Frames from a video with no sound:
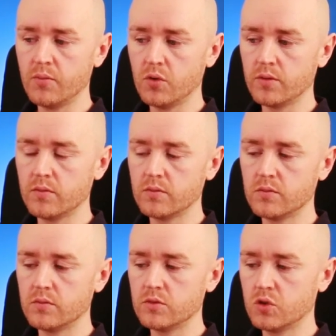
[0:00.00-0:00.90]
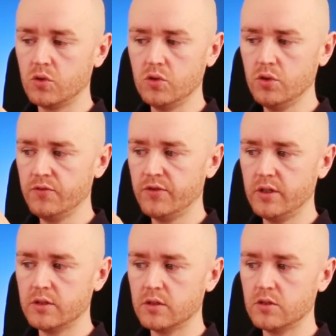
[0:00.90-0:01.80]
But so none of
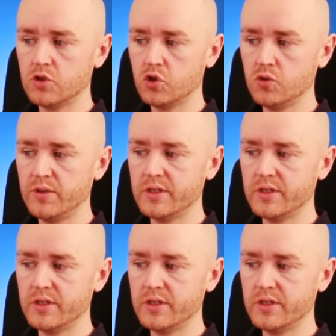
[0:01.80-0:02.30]
these should